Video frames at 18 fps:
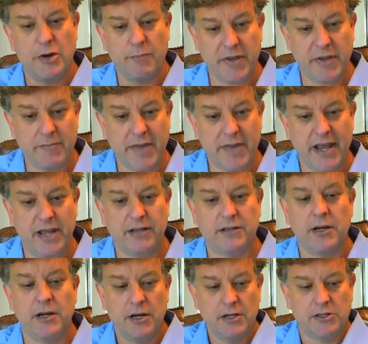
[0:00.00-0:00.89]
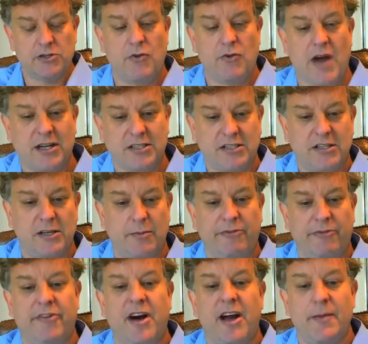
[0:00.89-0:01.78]
could be made to
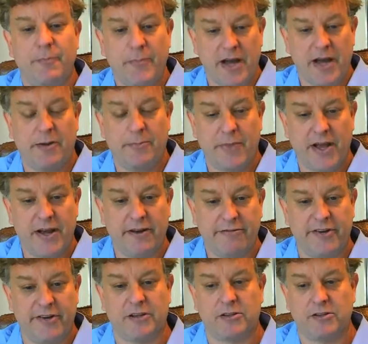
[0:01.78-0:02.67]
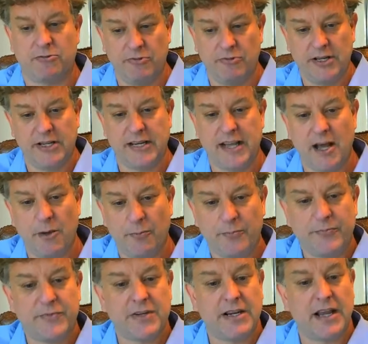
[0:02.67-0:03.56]
actually provide better benefit, to really
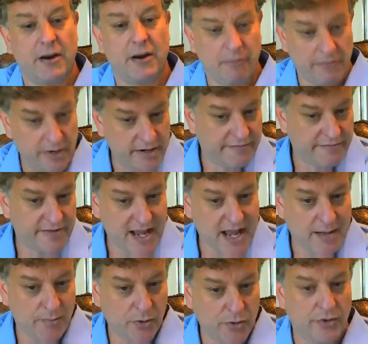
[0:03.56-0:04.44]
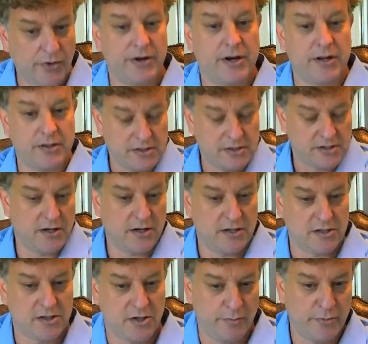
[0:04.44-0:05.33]
help to get rid of the amyloid and
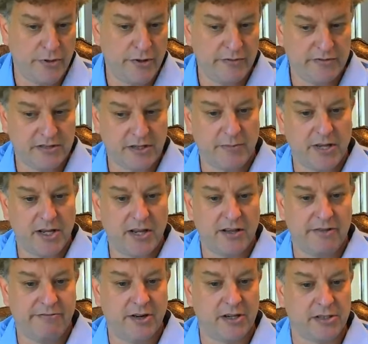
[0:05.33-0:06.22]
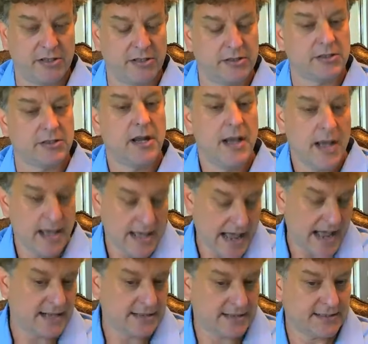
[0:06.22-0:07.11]
to improve some of the other functions.
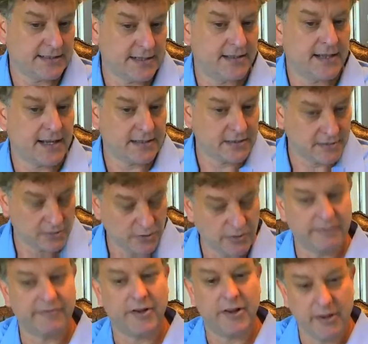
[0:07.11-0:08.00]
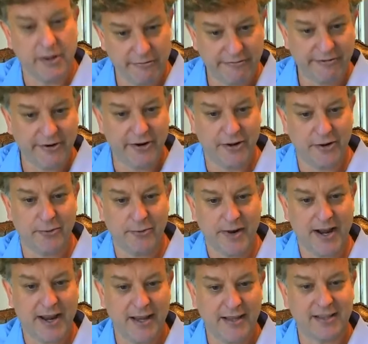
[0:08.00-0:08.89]
As I said, that's sort of a little further
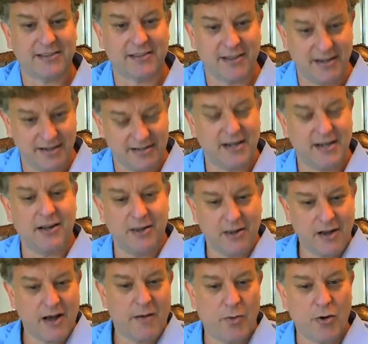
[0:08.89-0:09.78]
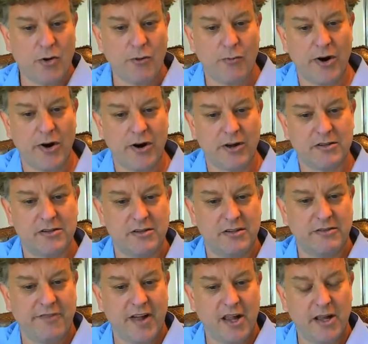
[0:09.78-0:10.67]
away. That's going to take a lot more work
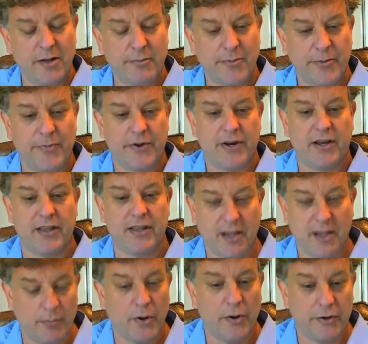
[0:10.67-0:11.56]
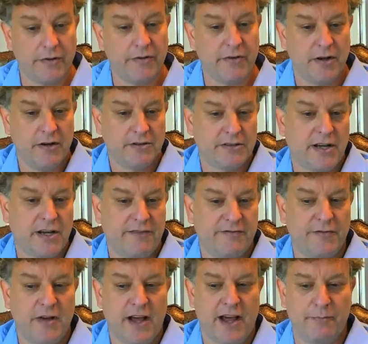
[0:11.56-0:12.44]
to develop, but I think both of those
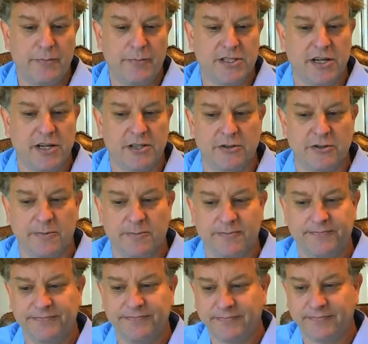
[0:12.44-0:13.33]
have potential.